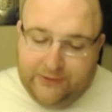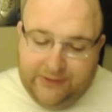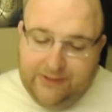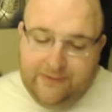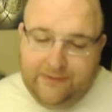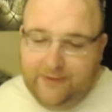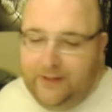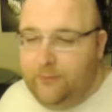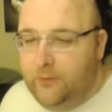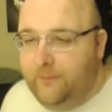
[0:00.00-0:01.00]
can this time.
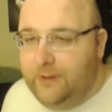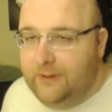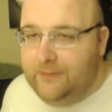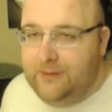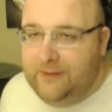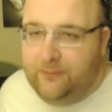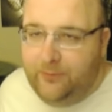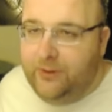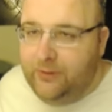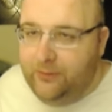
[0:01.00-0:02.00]
Hopefully it doesn't
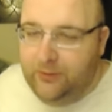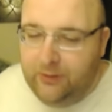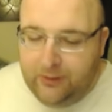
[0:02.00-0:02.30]
explode.